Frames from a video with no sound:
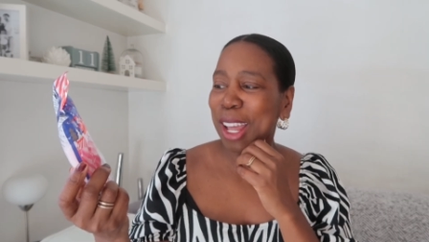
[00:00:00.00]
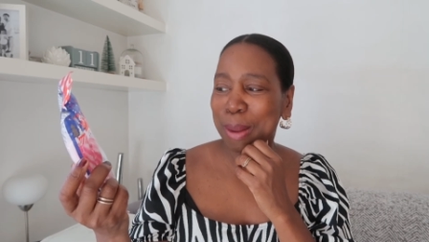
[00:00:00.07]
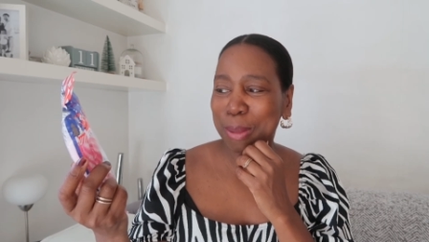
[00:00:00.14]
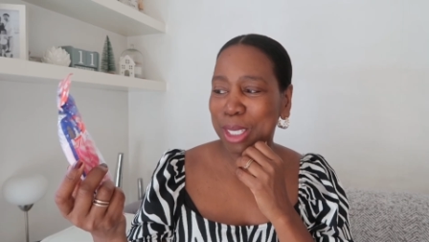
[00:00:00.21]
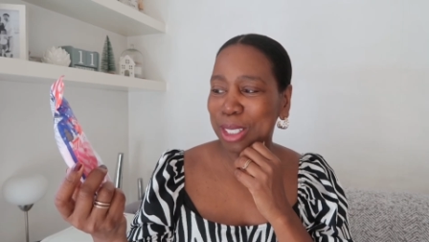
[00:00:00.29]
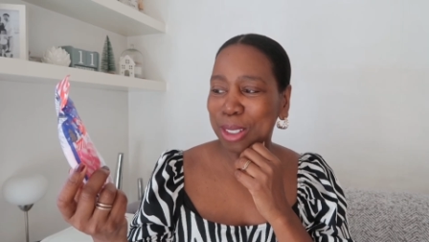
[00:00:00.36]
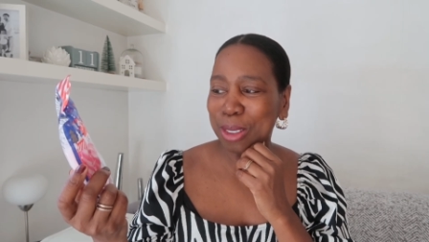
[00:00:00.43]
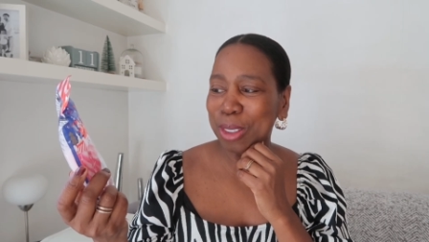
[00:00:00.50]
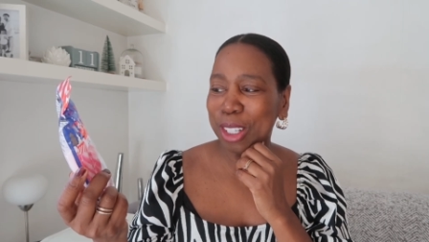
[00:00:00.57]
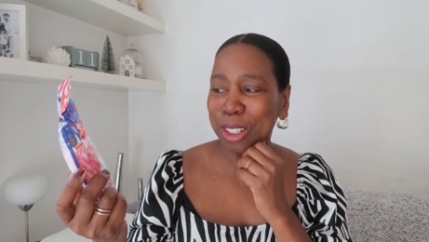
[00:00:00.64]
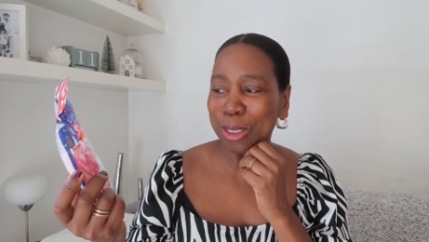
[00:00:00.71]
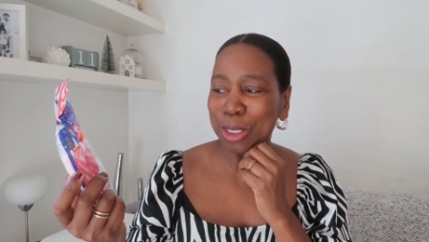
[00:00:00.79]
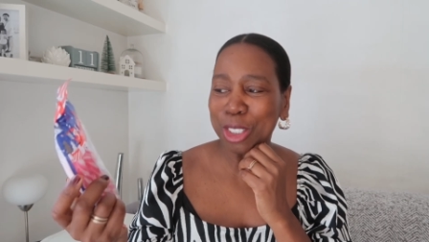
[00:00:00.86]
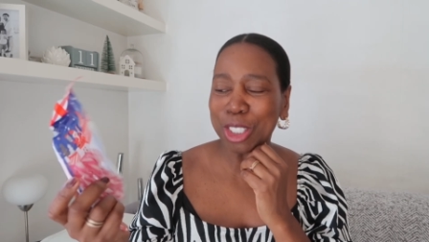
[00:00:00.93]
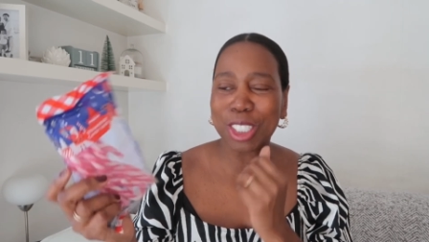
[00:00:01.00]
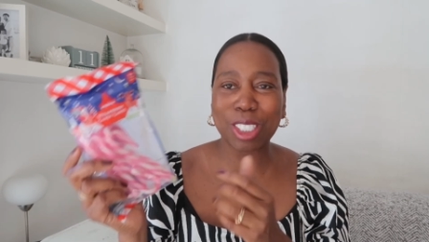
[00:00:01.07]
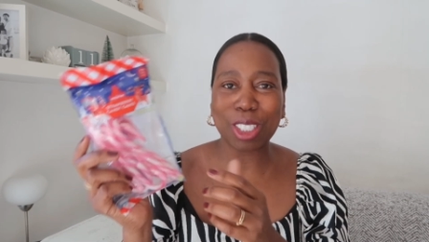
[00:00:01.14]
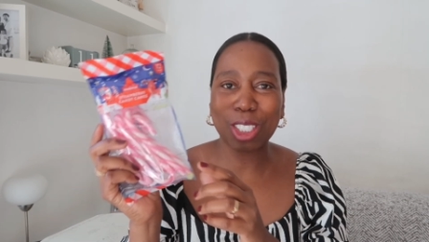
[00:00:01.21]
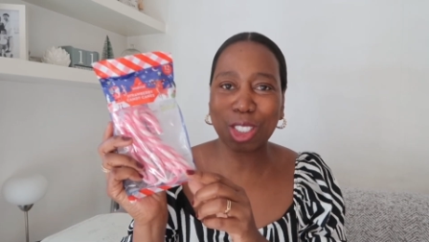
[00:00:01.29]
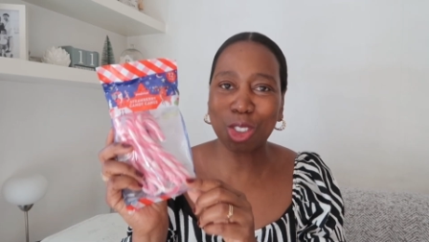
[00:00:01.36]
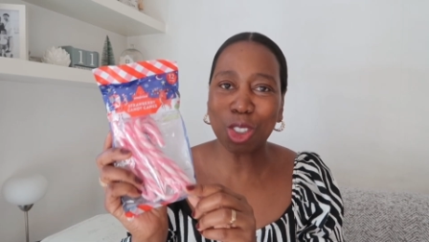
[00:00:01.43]
absolutely
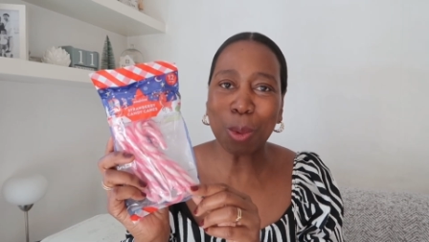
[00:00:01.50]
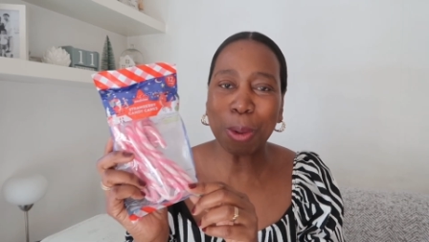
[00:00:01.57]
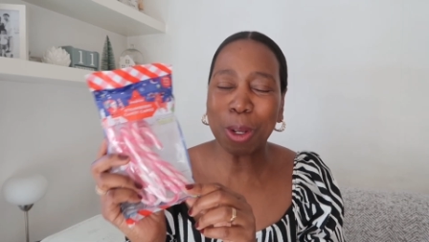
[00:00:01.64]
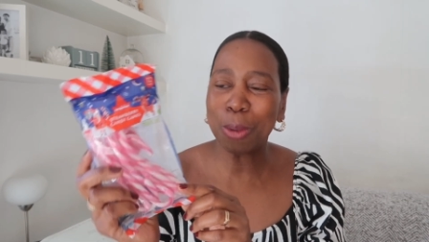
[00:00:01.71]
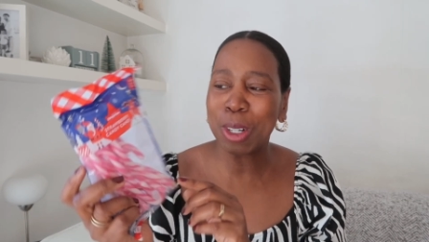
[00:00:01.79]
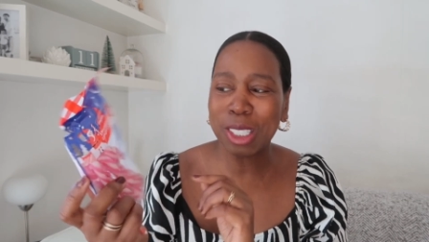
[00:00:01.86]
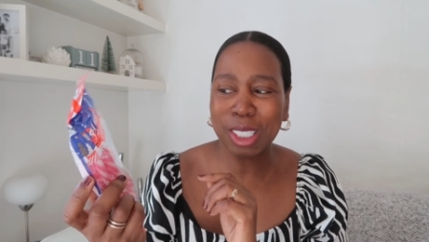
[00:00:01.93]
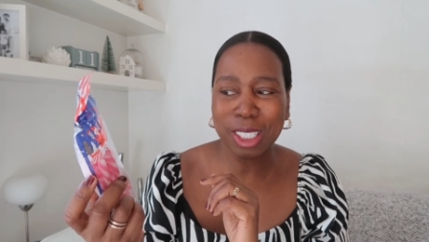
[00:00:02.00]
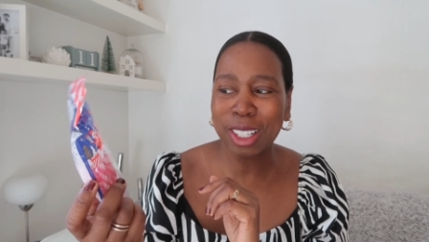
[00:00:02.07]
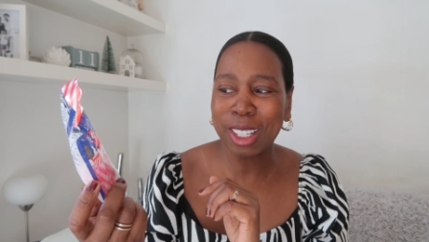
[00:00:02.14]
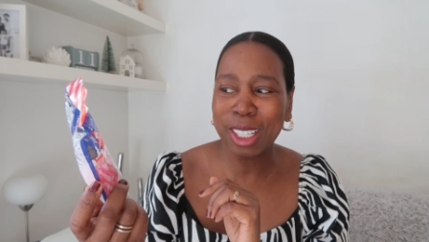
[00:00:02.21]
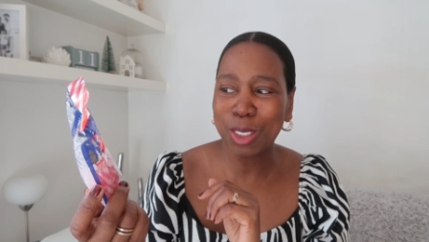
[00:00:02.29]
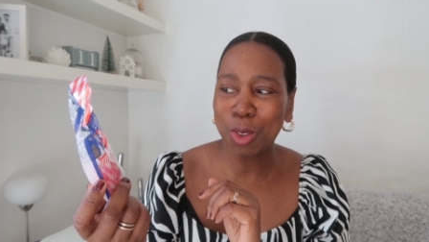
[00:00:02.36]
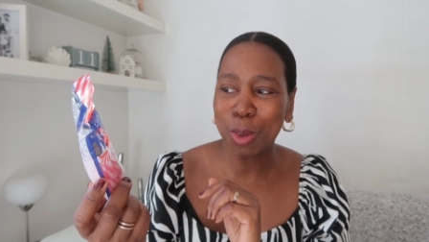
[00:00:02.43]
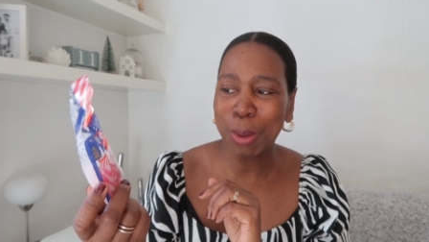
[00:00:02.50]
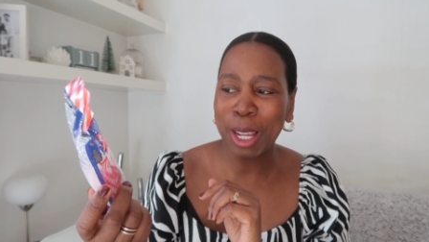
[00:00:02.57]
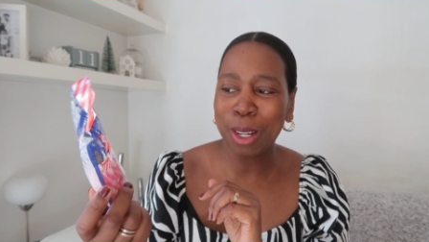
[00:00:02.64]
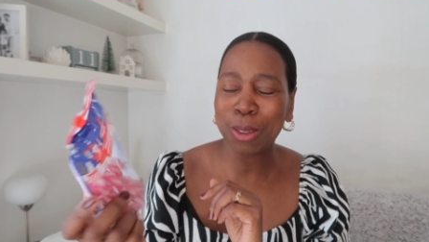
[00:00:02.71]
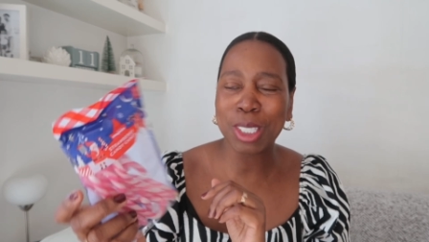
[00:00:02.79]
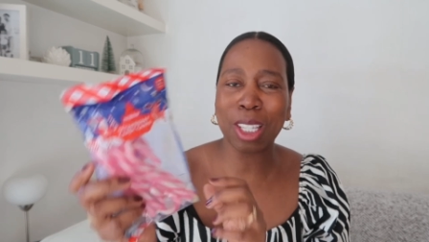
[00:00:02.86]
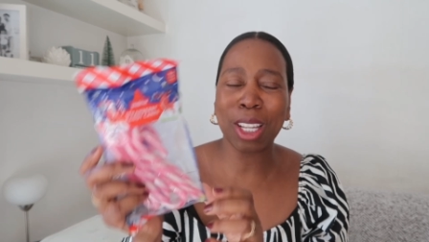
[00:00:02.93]
gorgeous the strawberry ones guys from
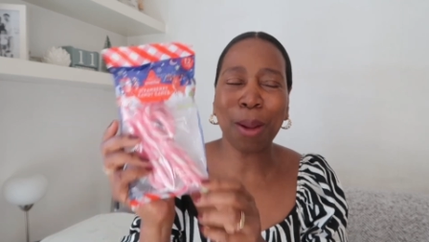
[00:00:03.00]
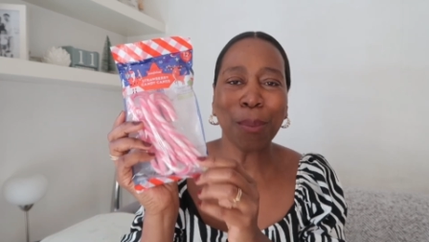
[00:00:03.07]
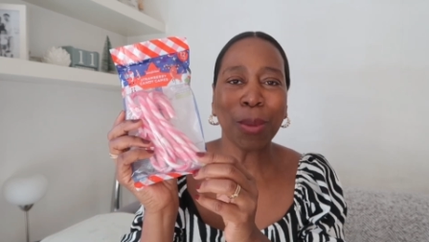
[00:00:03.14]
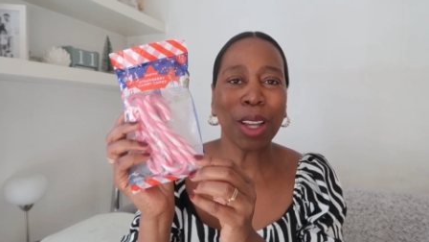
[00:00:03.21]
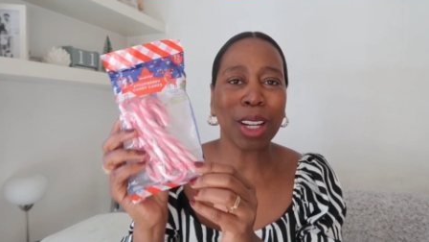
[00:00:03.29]
aldi